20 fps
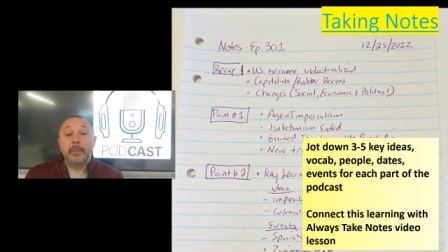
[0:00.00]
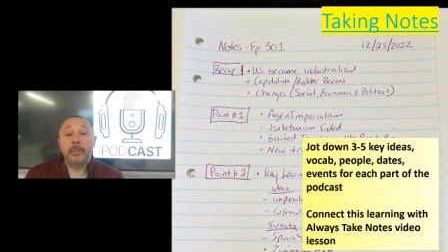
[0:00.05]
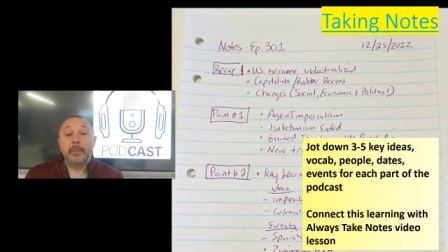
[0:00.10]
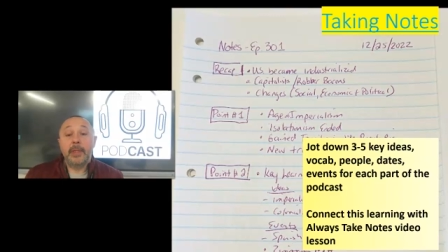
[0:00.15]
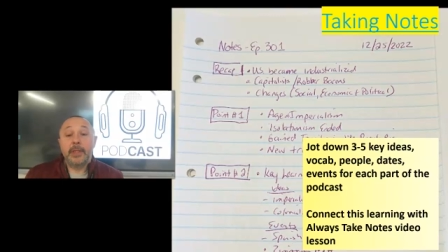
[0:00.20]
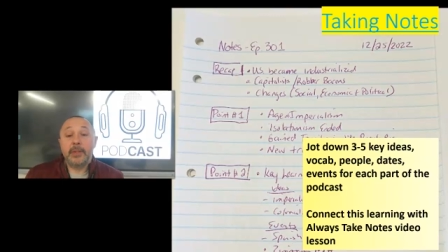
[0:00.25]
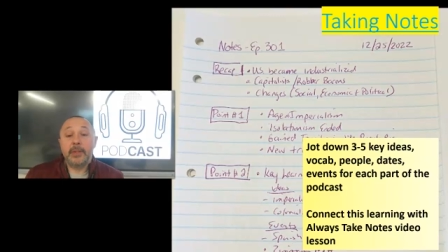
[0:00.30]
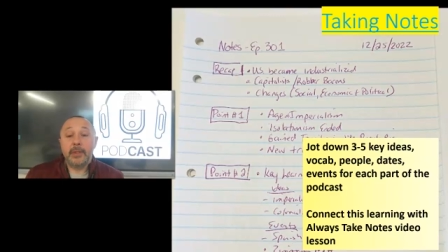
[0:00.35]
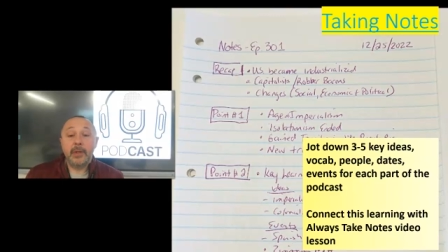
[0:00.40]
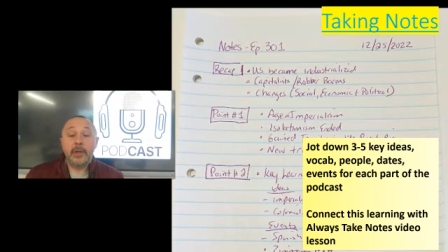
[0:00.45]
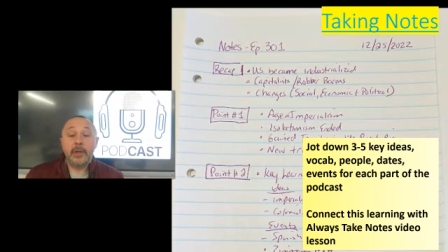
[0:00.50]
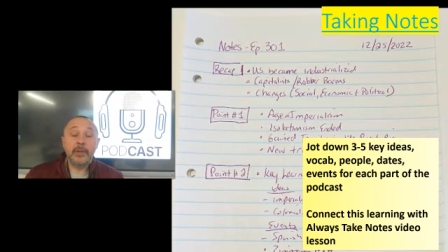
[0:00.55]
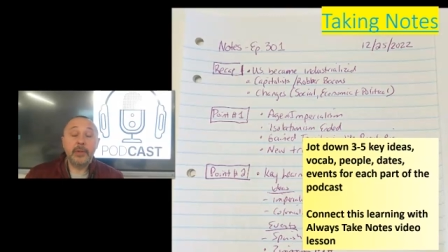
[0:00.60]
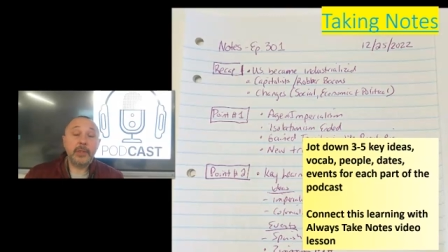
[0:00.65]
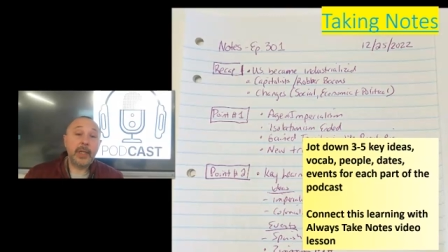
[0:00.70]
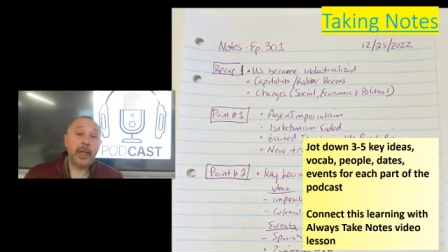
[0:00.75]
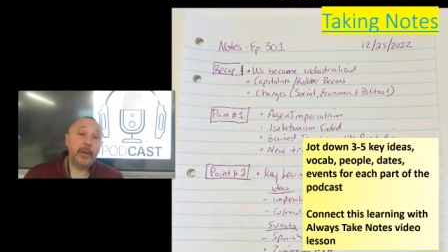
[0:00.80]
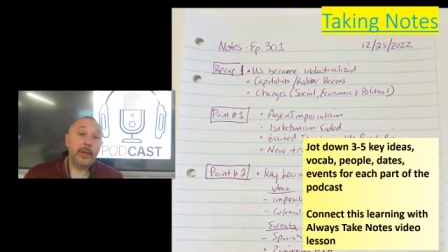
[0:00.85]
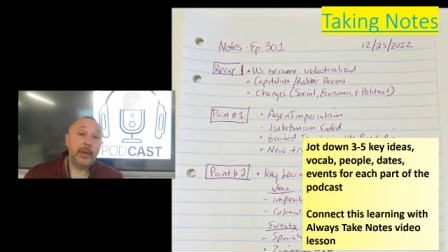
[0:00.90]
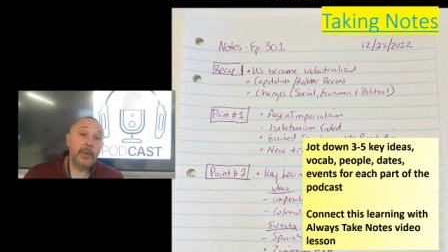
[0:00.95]
Plus, your
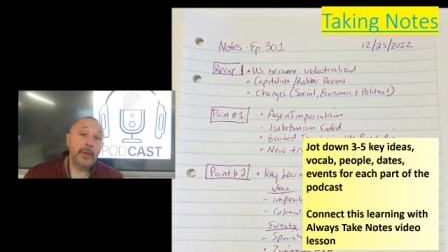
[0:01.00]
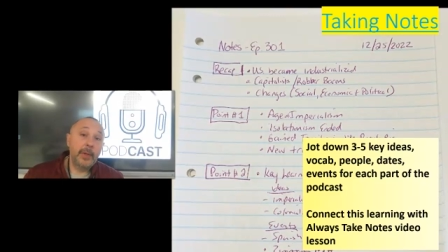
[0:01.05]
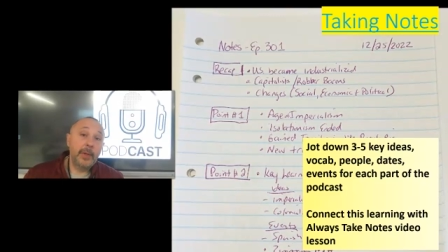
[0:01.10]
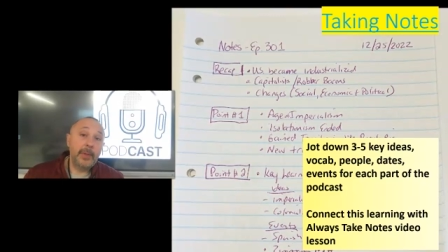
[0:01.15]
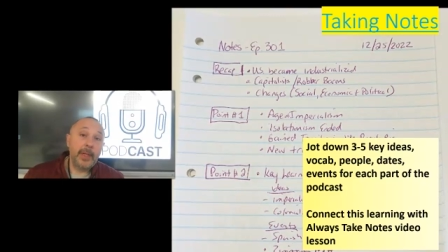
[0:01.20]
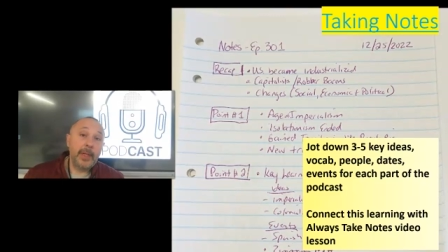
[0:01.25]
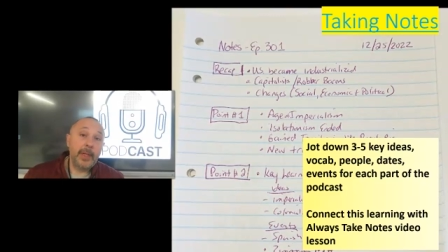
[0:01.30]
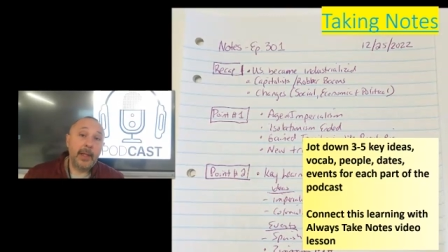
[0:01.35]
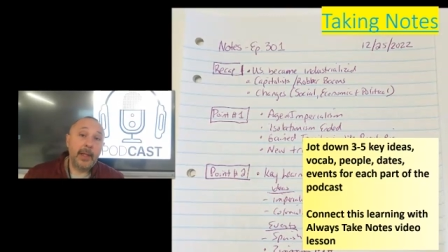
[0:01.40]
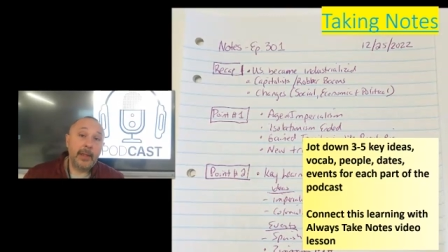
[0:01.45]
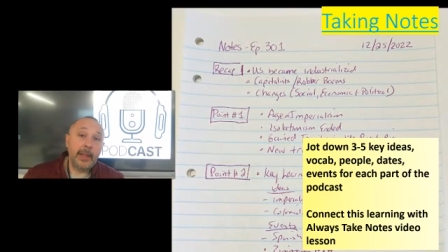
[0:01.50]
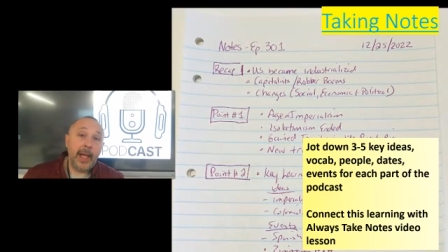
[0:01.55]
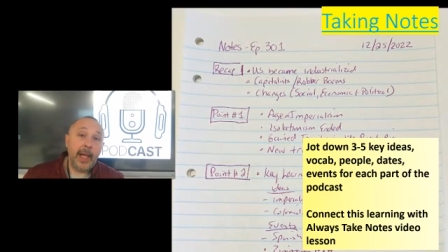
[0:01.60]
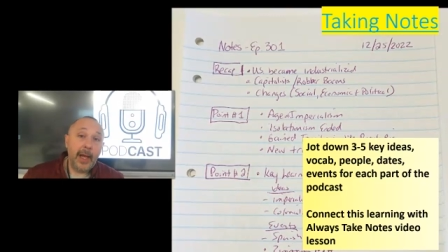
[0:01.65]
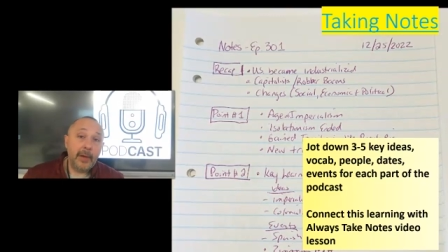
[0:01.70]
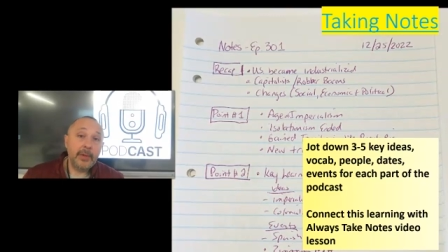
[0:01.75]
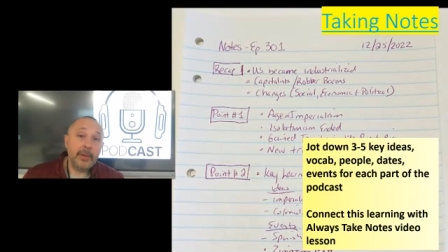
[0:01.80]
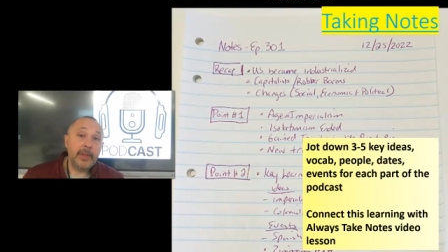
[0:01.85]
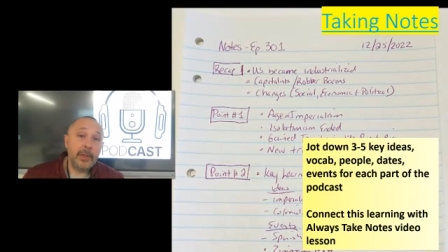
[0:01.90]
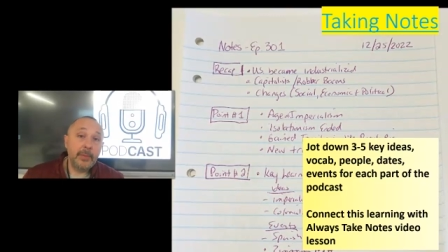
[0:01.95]
notes will be
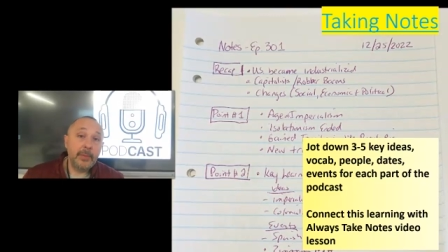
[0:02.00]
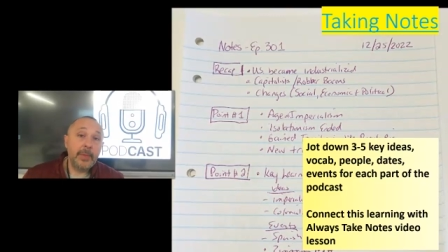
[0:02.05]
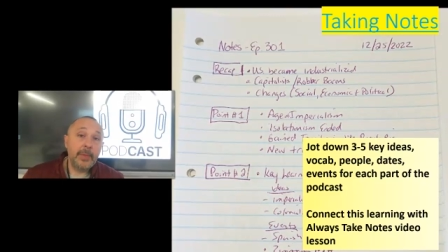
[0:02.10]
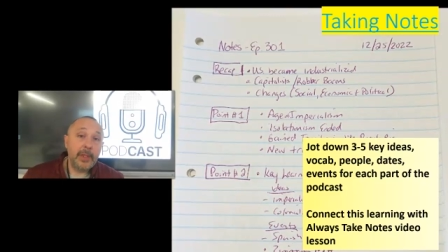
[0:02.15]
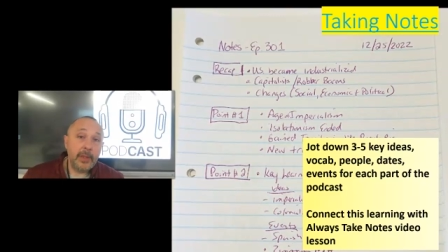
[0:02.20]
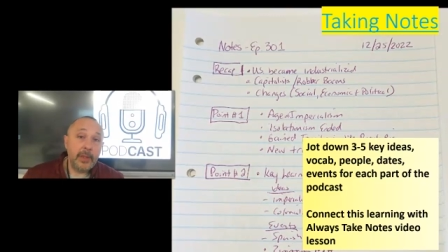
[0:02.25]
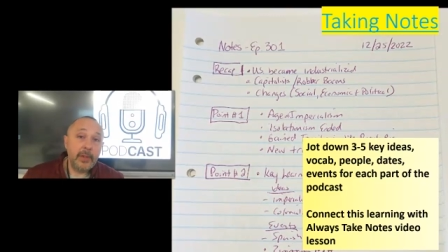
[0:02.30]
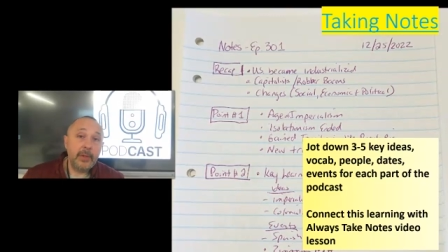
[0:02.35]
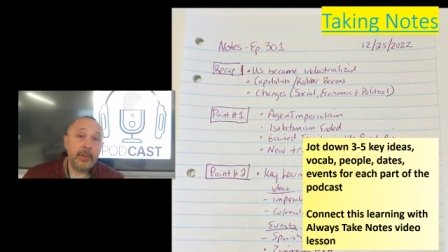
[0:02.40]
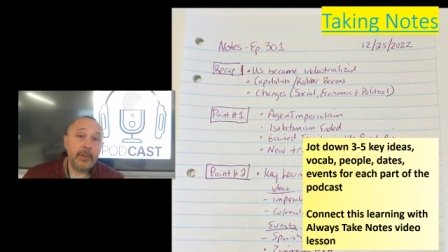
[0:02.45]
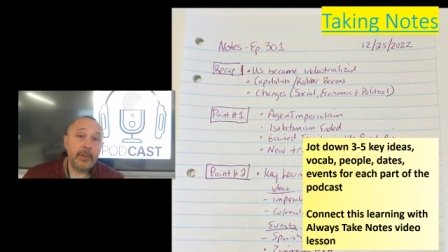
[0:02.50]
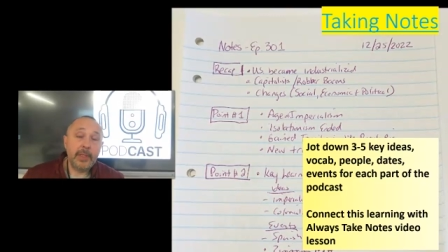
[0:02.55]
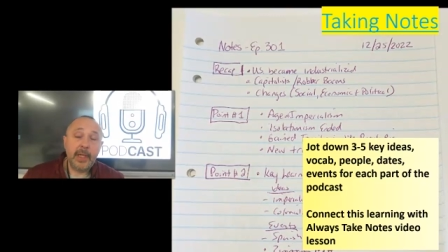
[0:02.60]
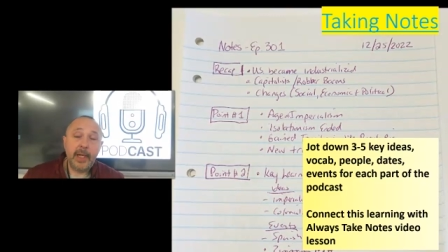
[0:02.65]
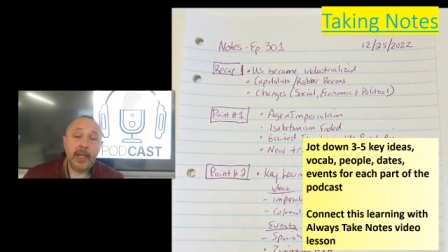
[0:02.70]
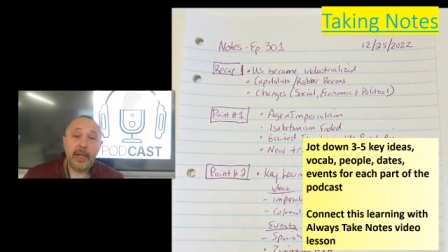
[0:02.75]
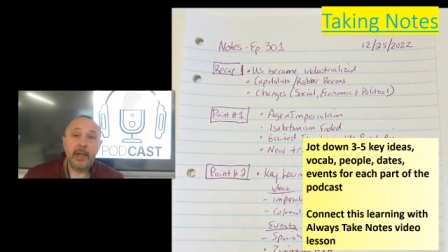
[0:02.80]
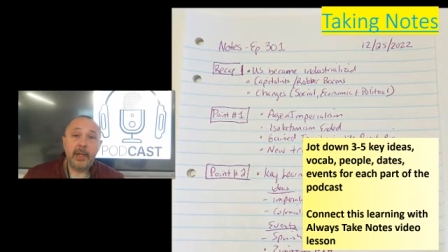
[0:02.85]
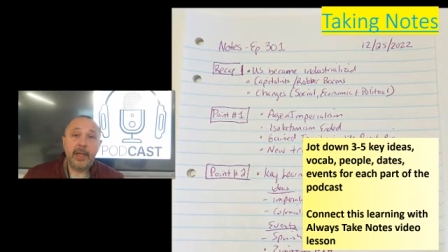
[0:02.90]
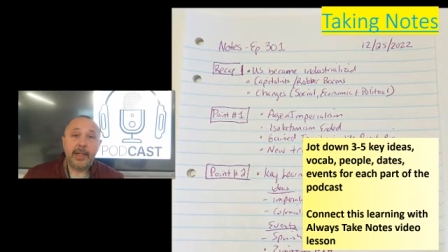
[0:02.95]
allowed to be used
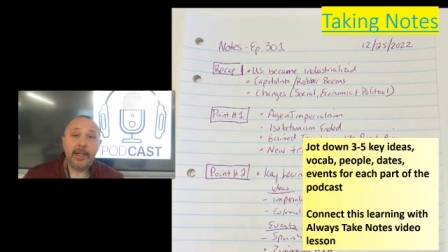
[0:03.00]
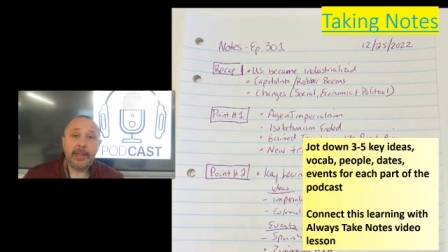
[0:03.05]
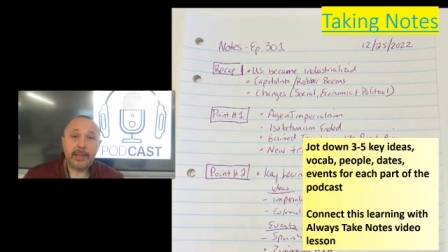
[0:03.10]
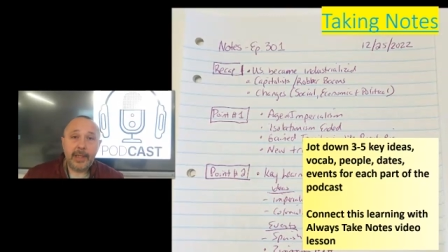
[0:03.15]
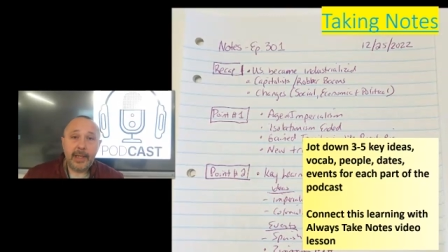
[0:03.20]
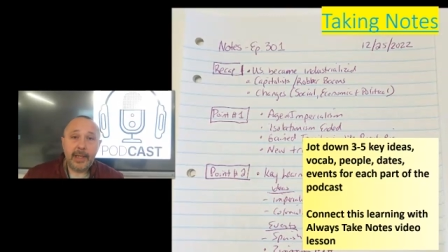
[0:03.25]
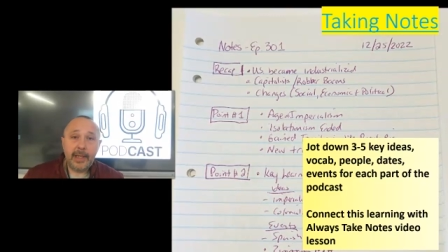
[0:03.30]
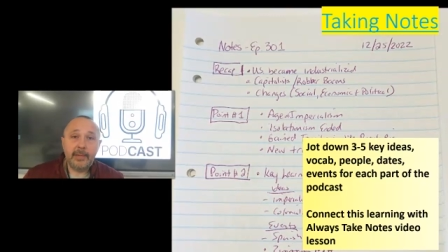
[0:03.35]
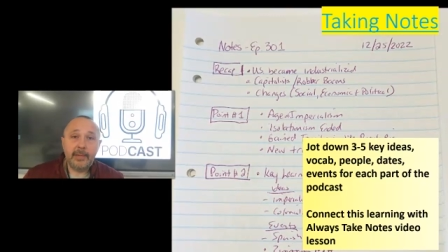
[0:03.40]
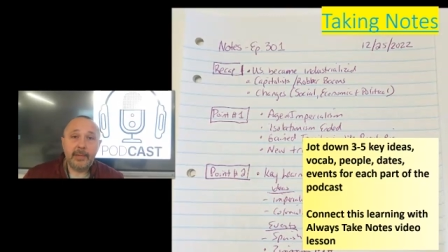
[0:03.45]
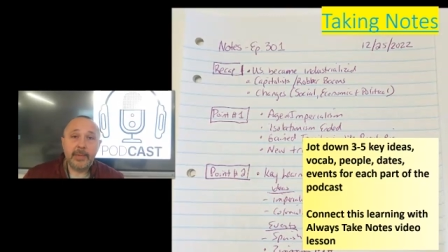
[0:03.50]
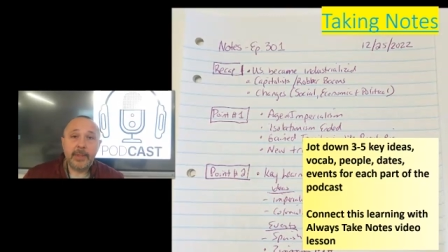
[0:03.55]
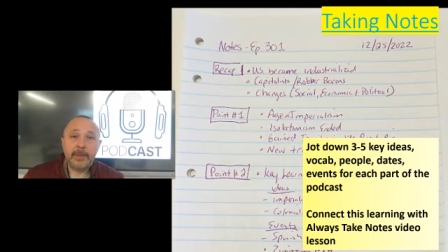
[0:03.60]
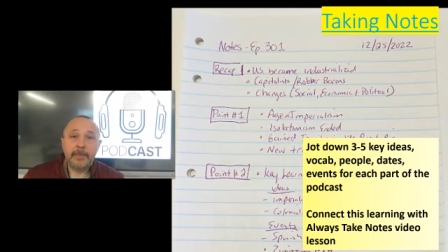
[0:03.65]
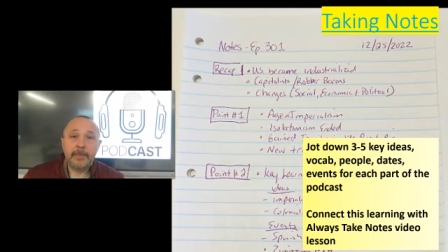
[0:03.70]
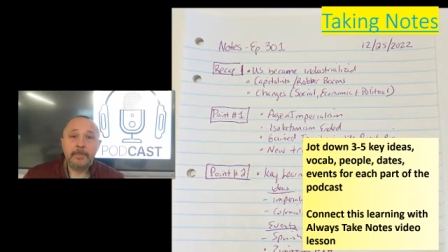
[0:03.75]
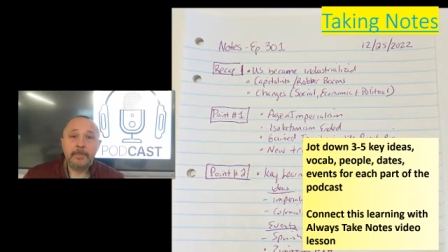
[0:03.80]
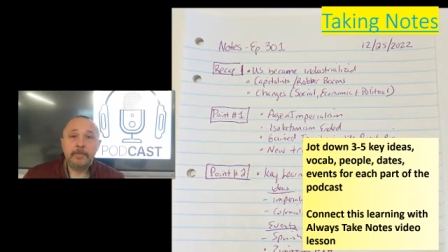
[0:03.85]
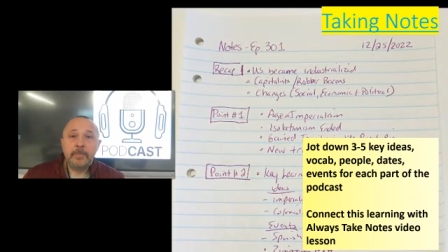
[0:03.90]
on exams.